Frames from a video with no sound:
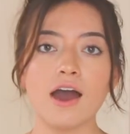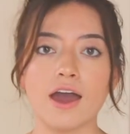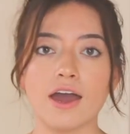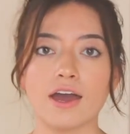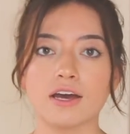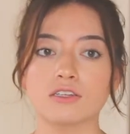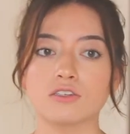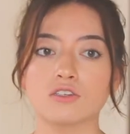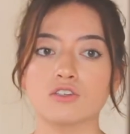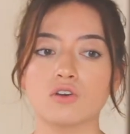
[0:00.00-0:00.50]

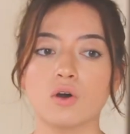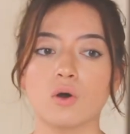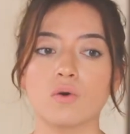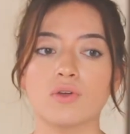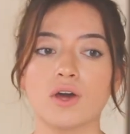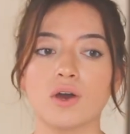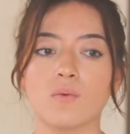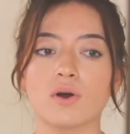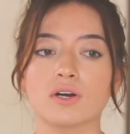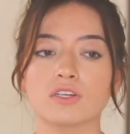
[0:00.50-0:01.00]
And so
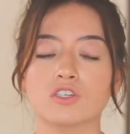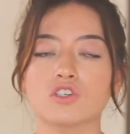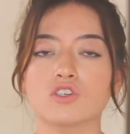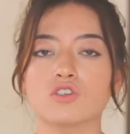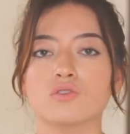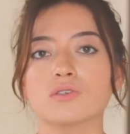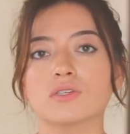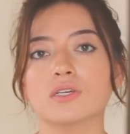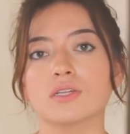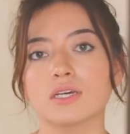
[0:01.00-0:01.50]
they want
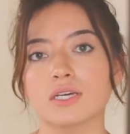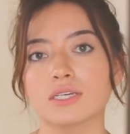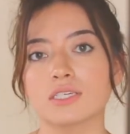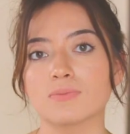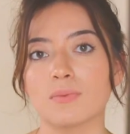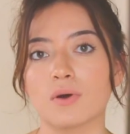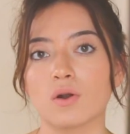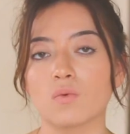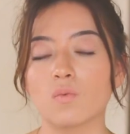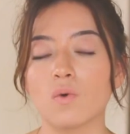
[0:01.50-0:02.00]
to use the
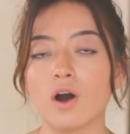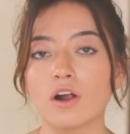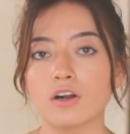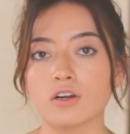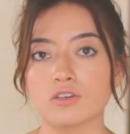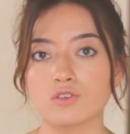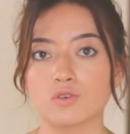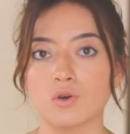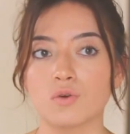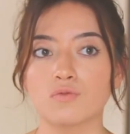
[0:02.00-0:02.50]
least amount of
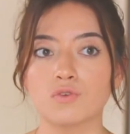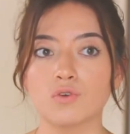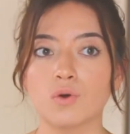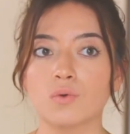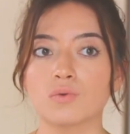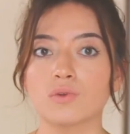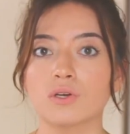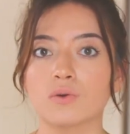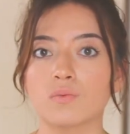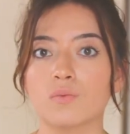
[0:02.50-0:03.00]
water. So if you
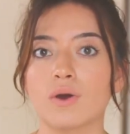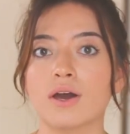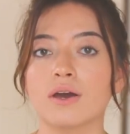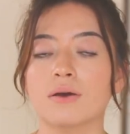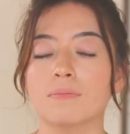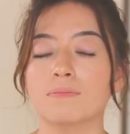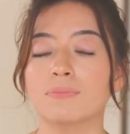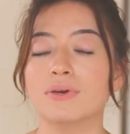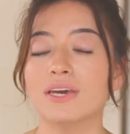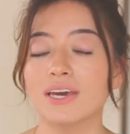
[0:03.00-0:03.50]
only
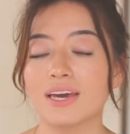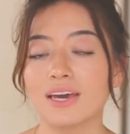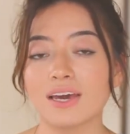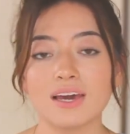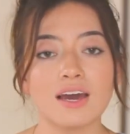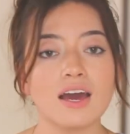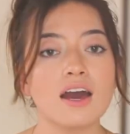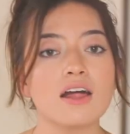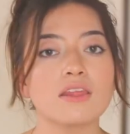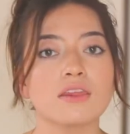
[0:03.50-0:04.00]
went
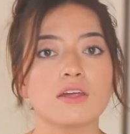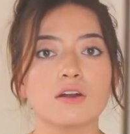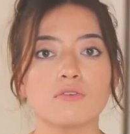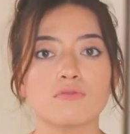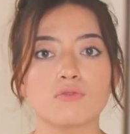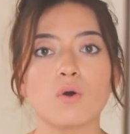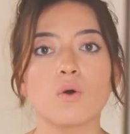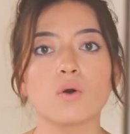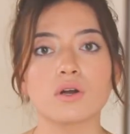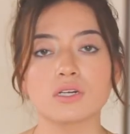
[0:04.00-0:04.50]
pee, then
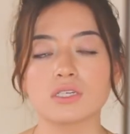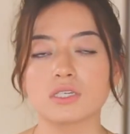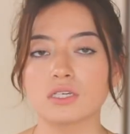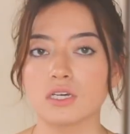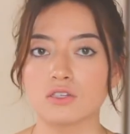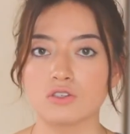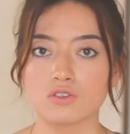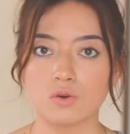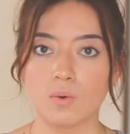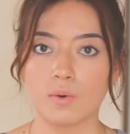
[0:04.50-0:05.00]
of course
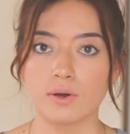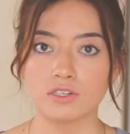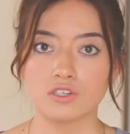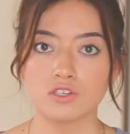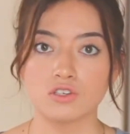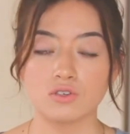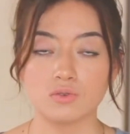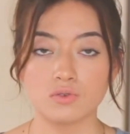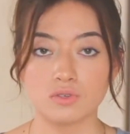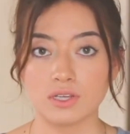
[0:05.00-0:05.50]
it's going
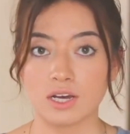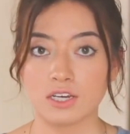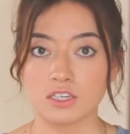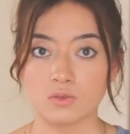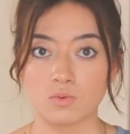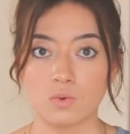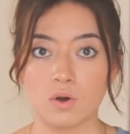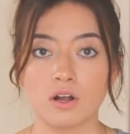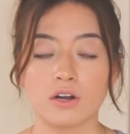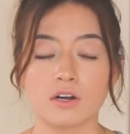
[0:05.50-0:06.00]
to use
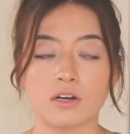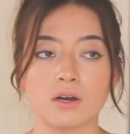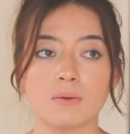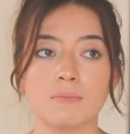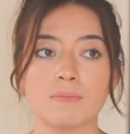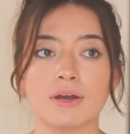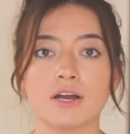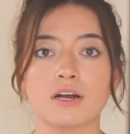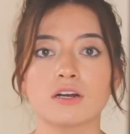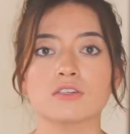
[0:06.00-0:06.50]
less water
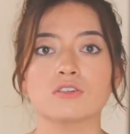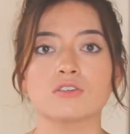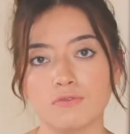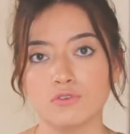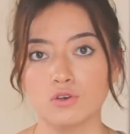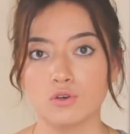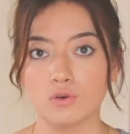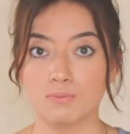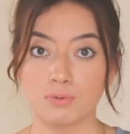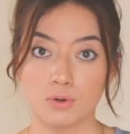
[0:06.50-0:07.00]
compared to
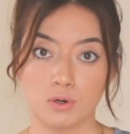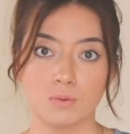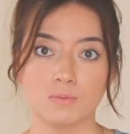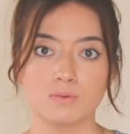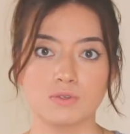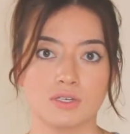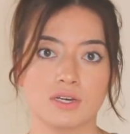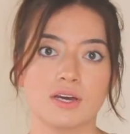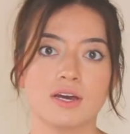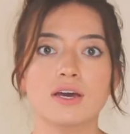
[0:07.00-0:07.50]
if you
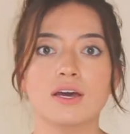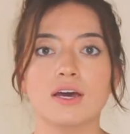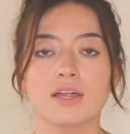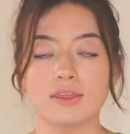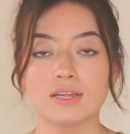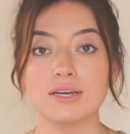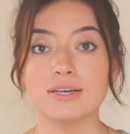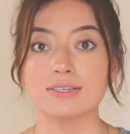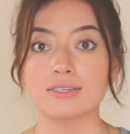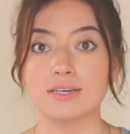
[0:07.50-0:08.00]
pooped.
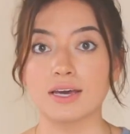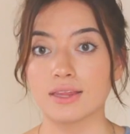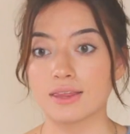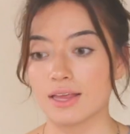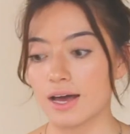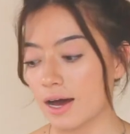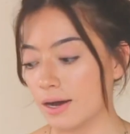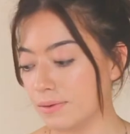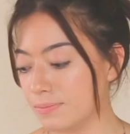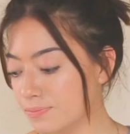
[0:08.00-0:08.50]
And things like
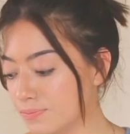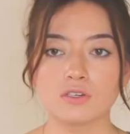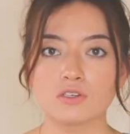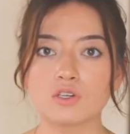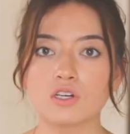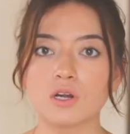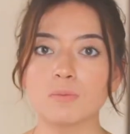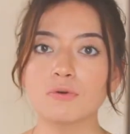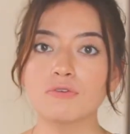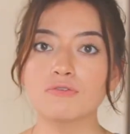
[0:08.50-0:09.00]
that.
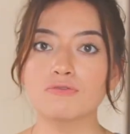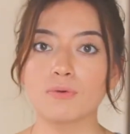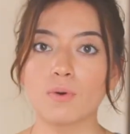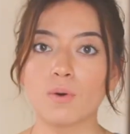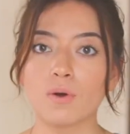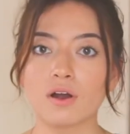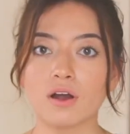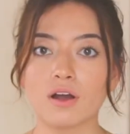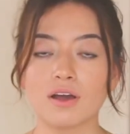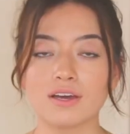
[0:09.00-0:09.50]
So number
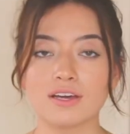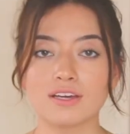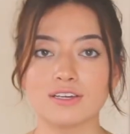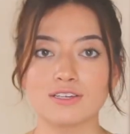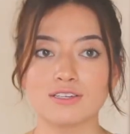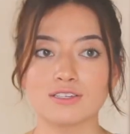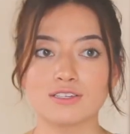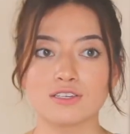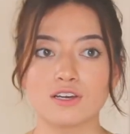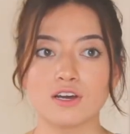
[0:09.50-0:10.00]
four
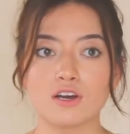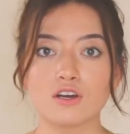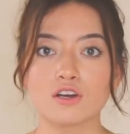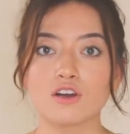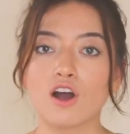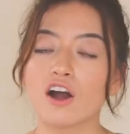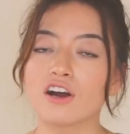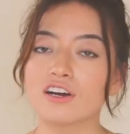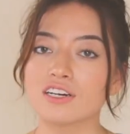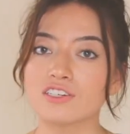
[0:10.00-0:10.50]
is
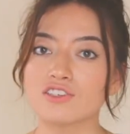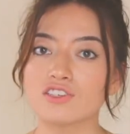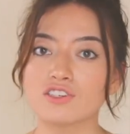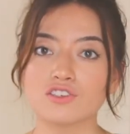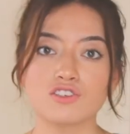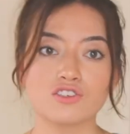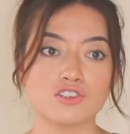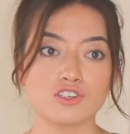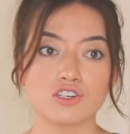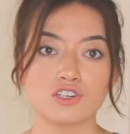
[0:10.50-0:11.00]
car
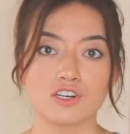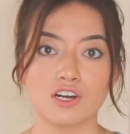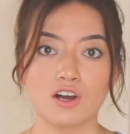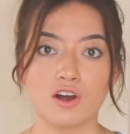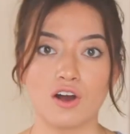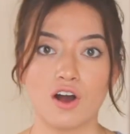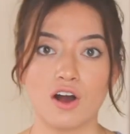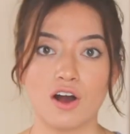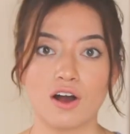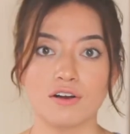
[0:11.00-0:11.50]
engines turning
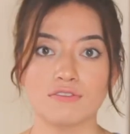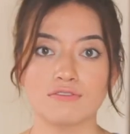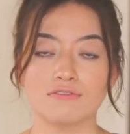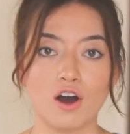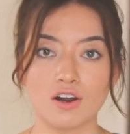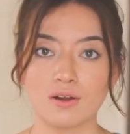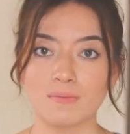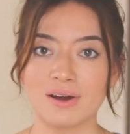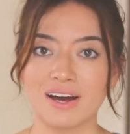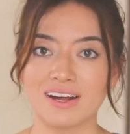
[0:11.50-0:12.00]
off
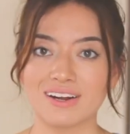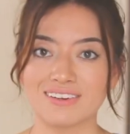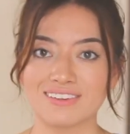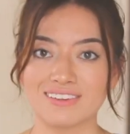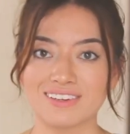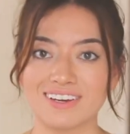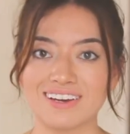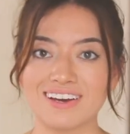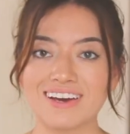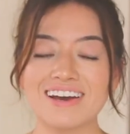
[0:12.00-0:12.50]

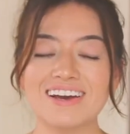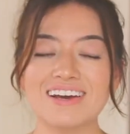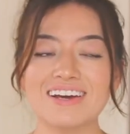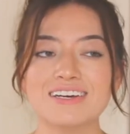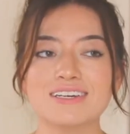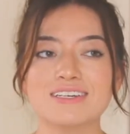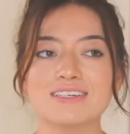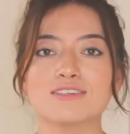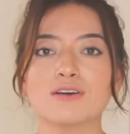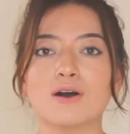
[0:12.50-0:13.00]
automatically.
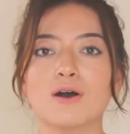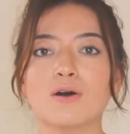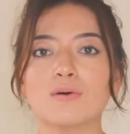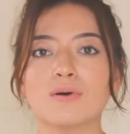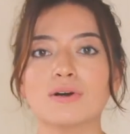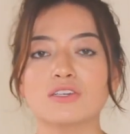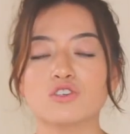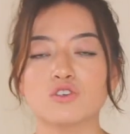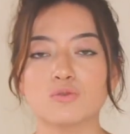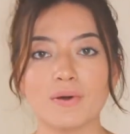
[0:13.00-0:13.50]

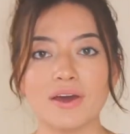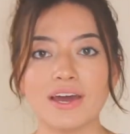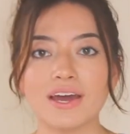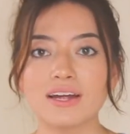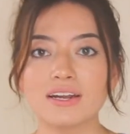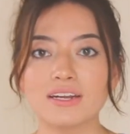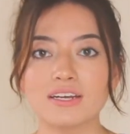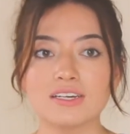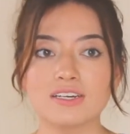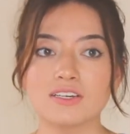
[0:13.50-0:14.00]
So
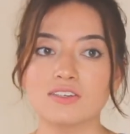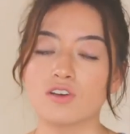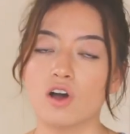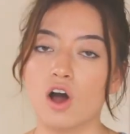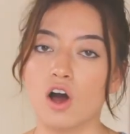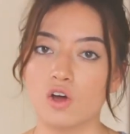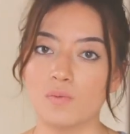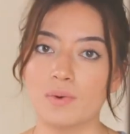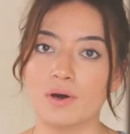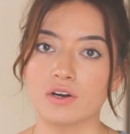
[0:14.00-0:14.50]
Japan is
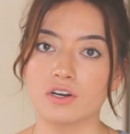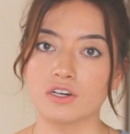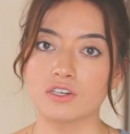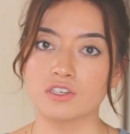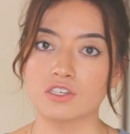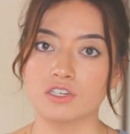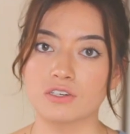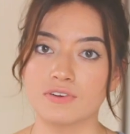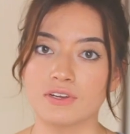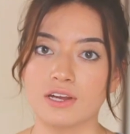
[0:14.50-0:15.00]
all about
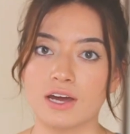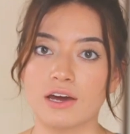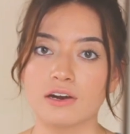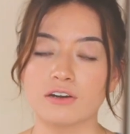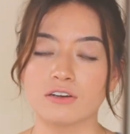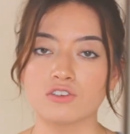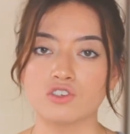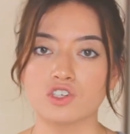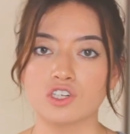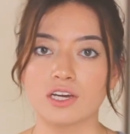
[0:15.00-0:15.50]
conserving
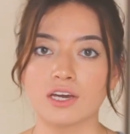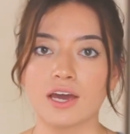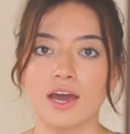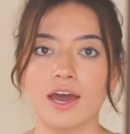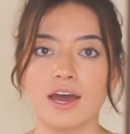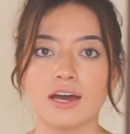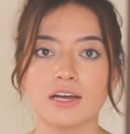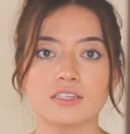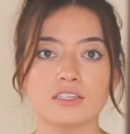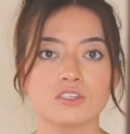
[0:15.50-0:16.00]
energy,
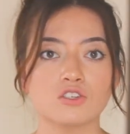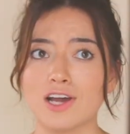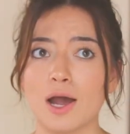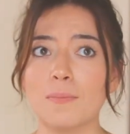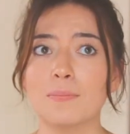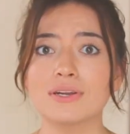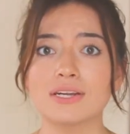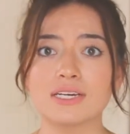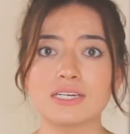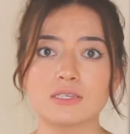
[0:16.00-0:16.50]
and
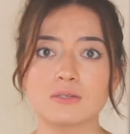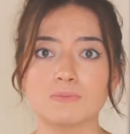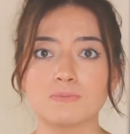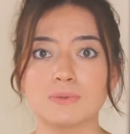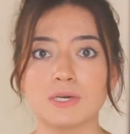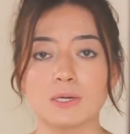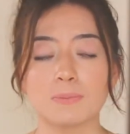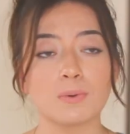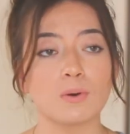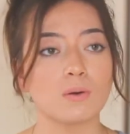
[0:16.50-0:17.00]
Japanese
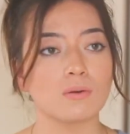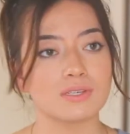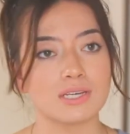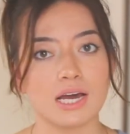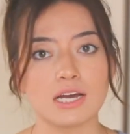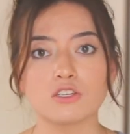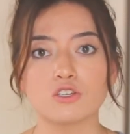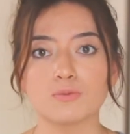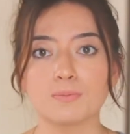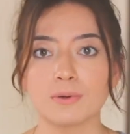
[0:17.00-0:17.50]
people
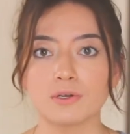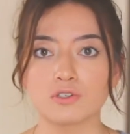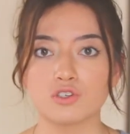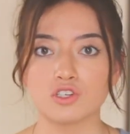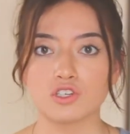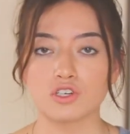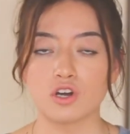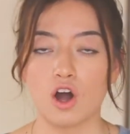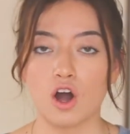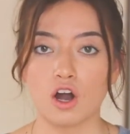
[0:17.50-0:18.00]
tend to
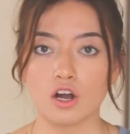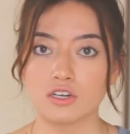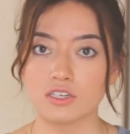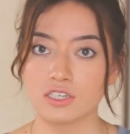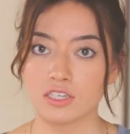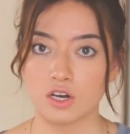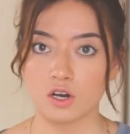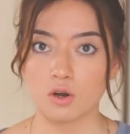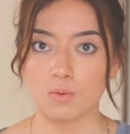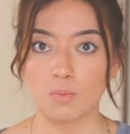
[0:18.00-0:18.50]
purchase
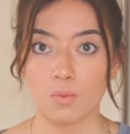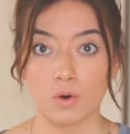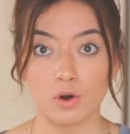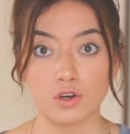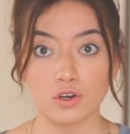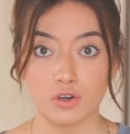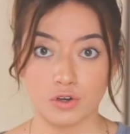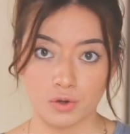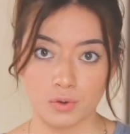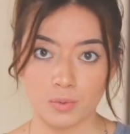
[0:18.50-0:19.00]
cars that are more
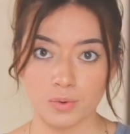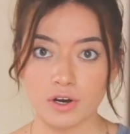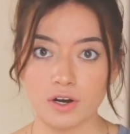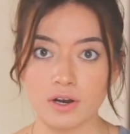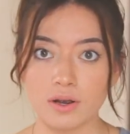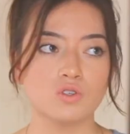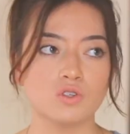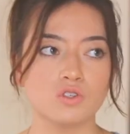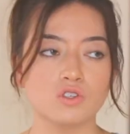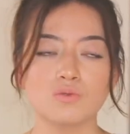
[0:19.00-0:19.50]

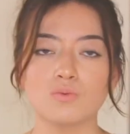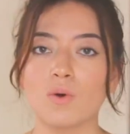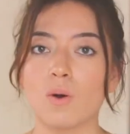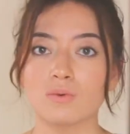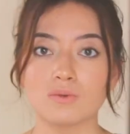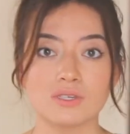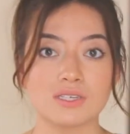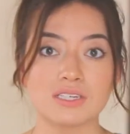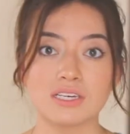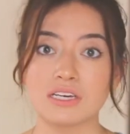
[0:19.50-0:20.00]
newer. You
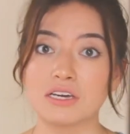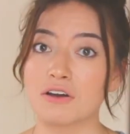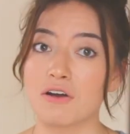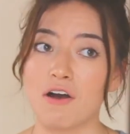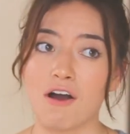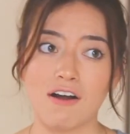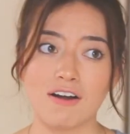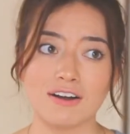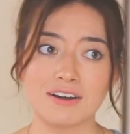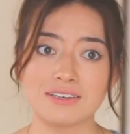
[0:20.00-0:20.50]
won't see
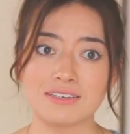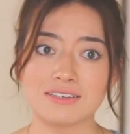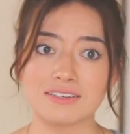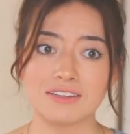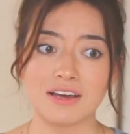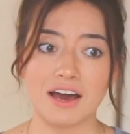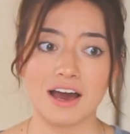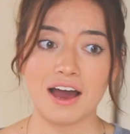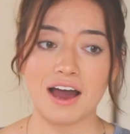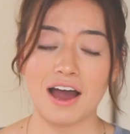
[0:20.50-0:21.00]

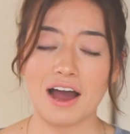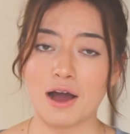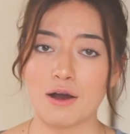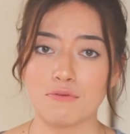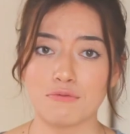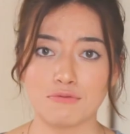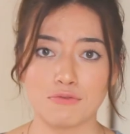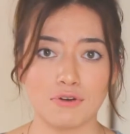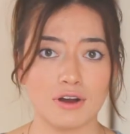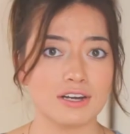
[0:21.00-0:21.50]
cars that
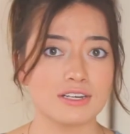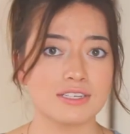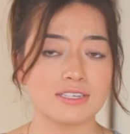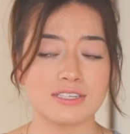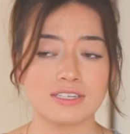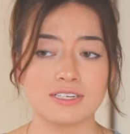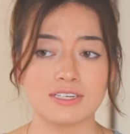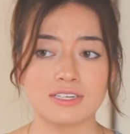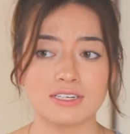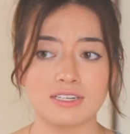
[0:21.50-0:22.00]
have
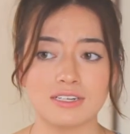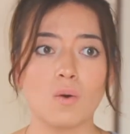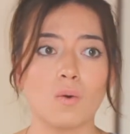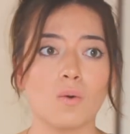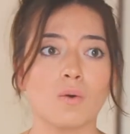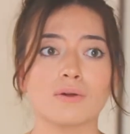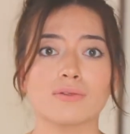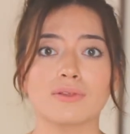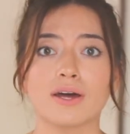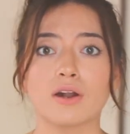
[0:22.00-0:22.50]
rusted
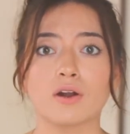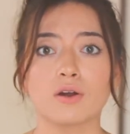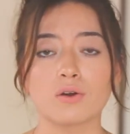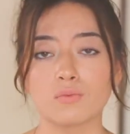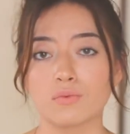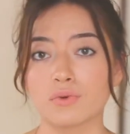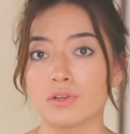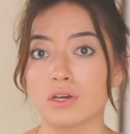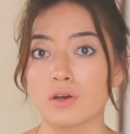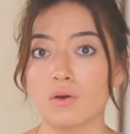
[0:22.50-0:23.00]
or that
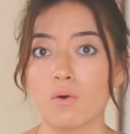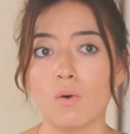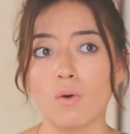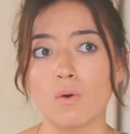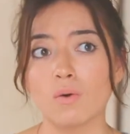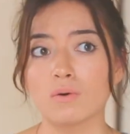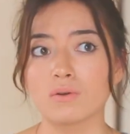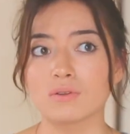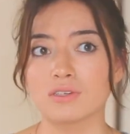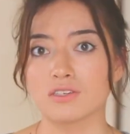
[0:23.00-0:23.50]
are really
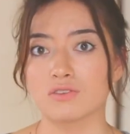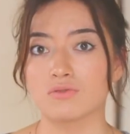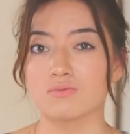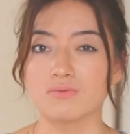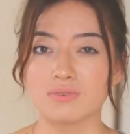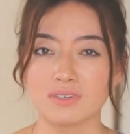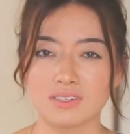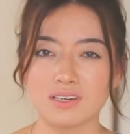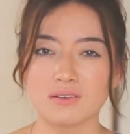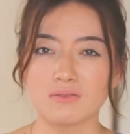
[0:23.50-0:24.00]
old. It's
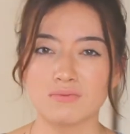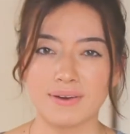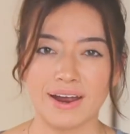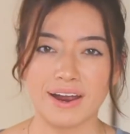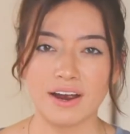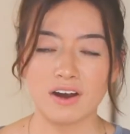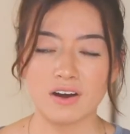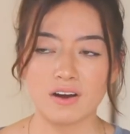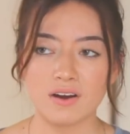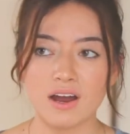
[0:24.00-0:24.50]
really
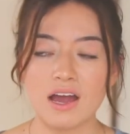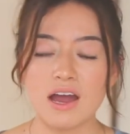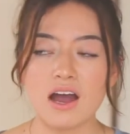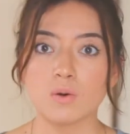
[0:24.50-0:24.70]
rare.